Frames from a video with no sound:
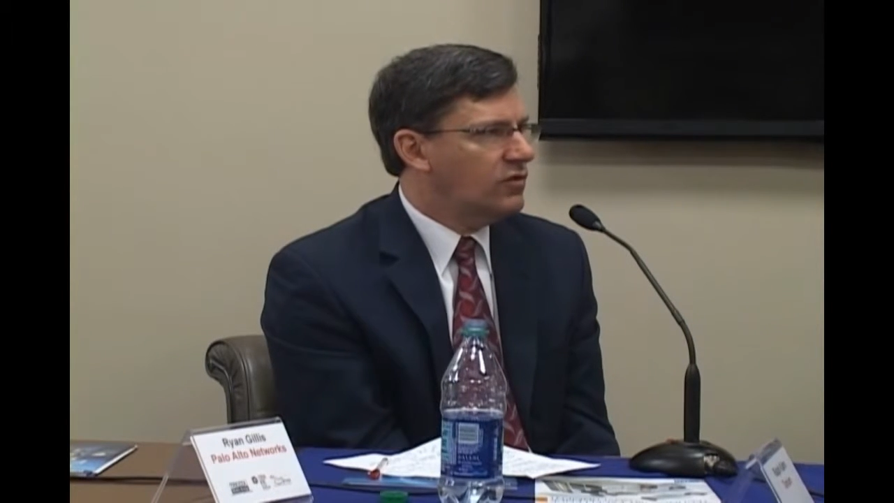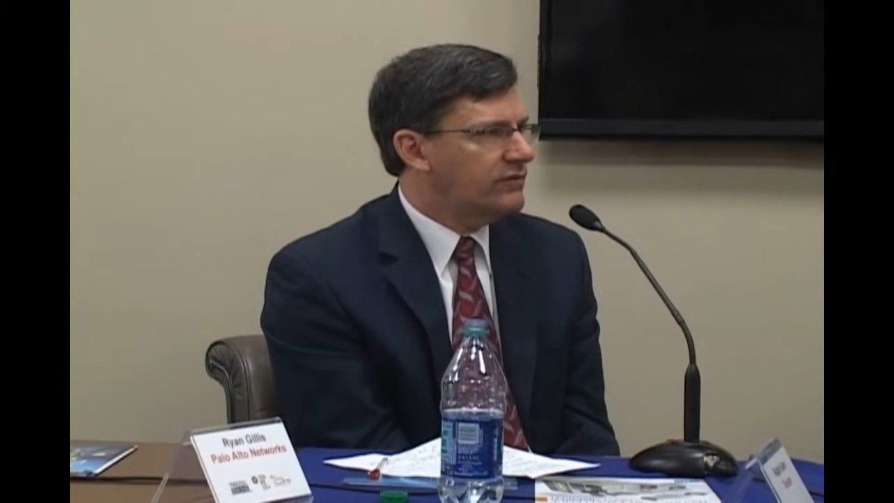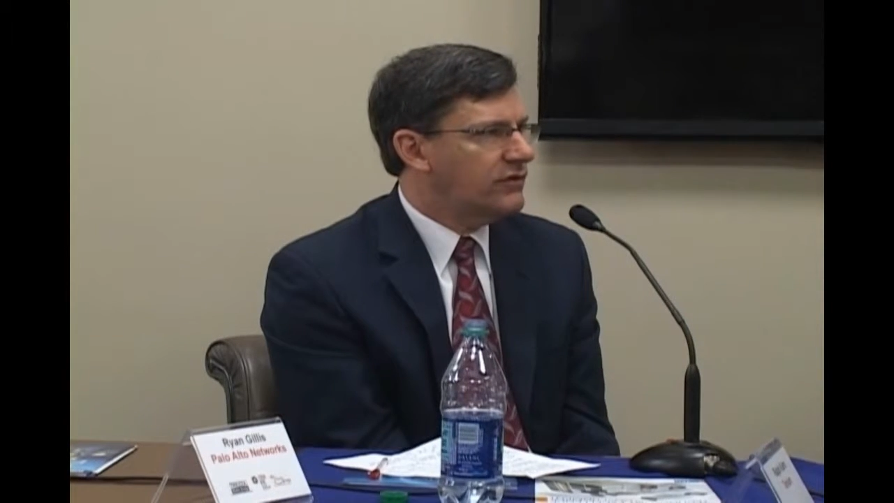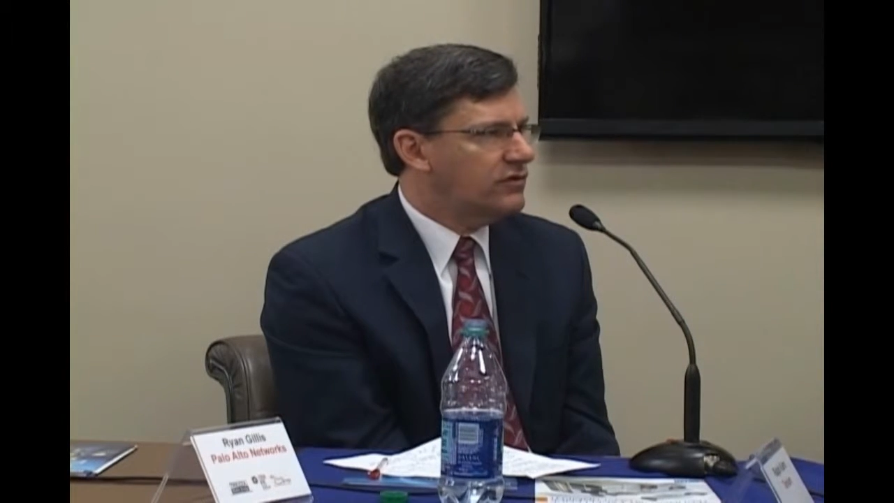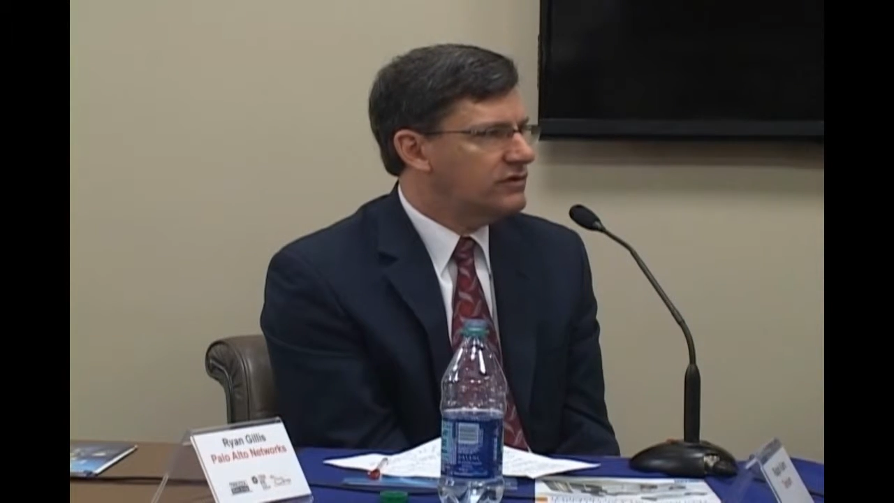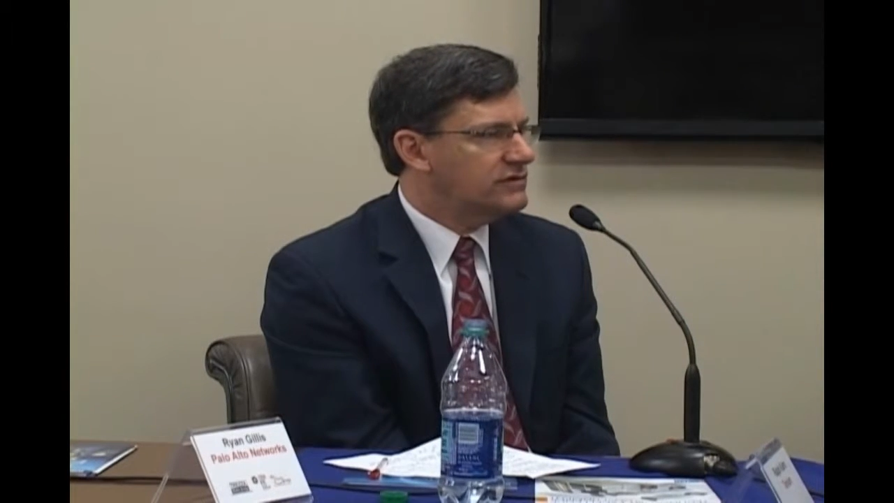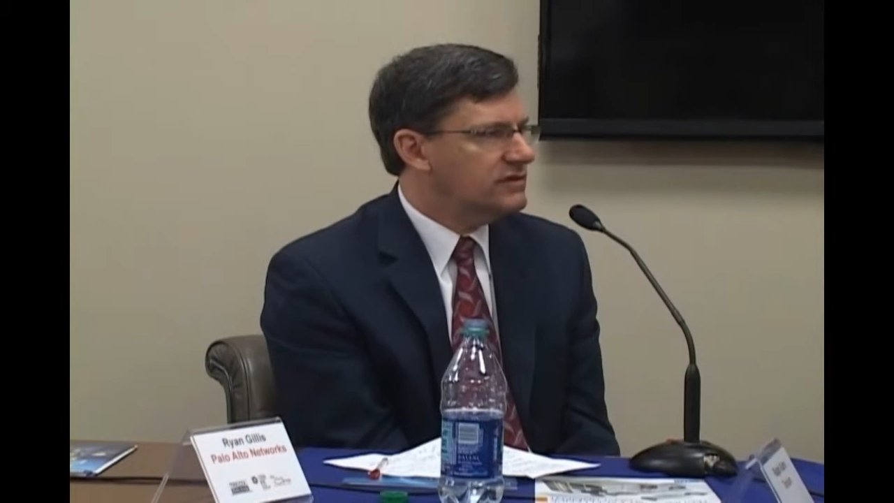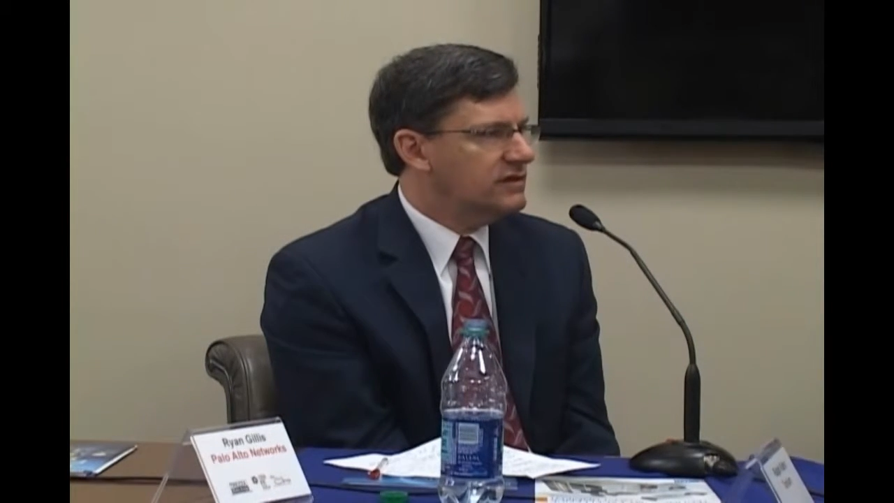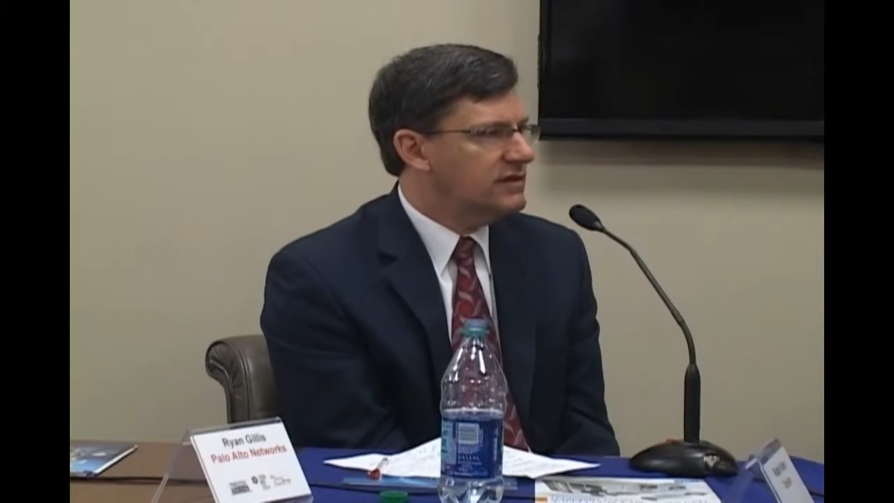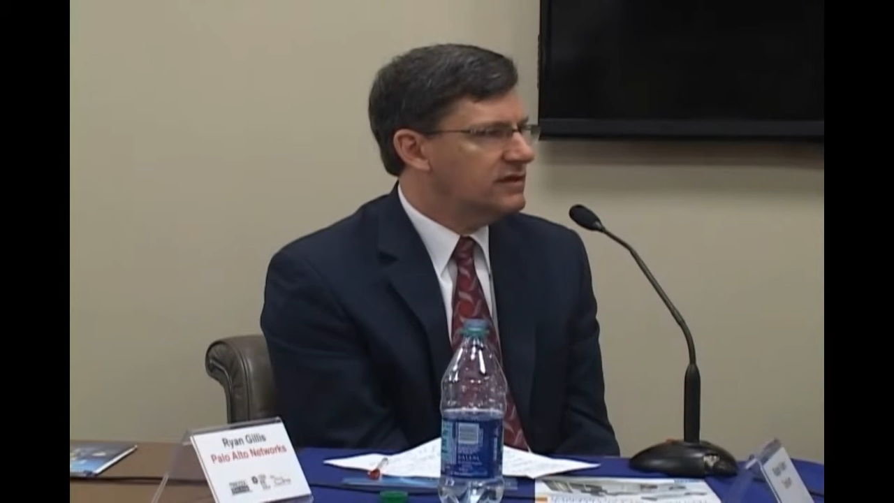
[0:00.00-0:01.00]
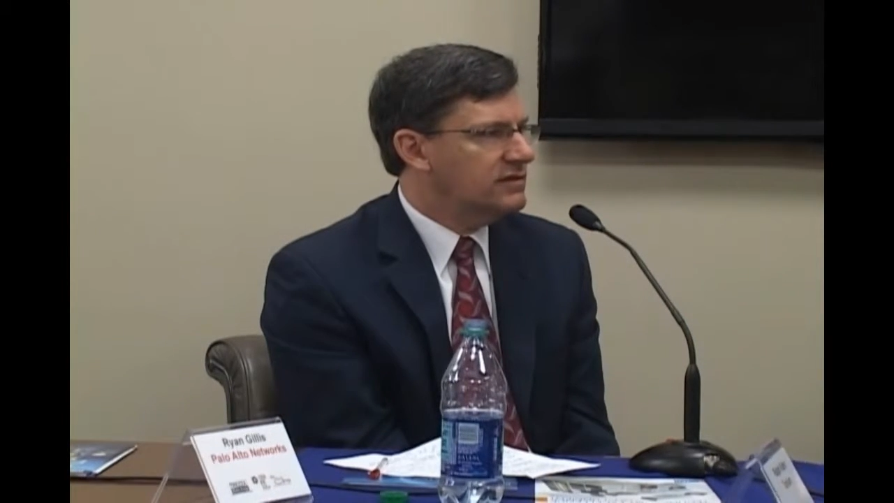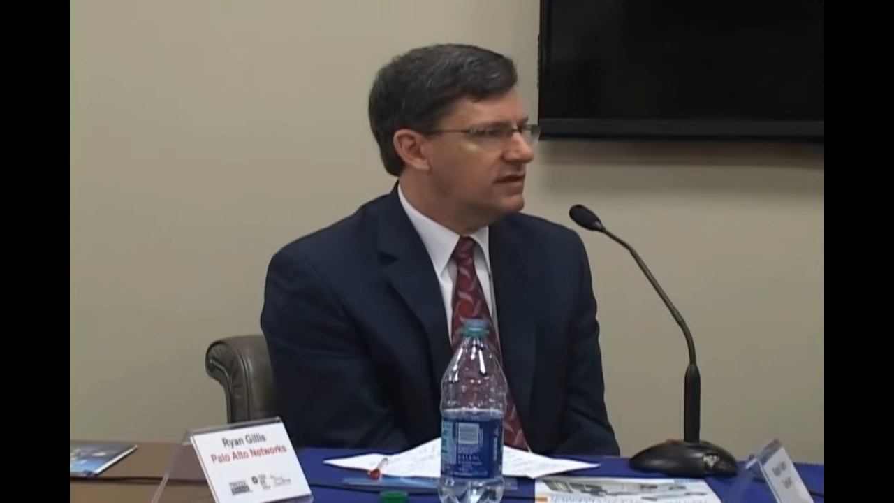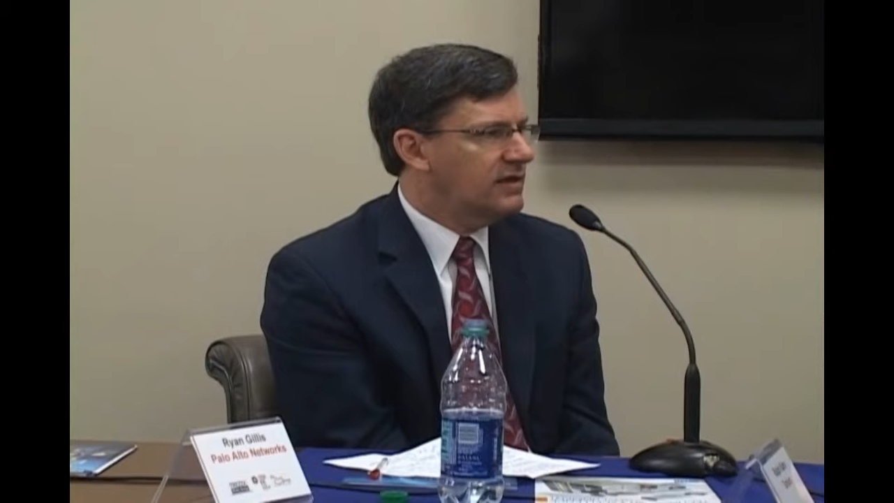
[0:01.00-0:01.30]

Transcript: more furiously, and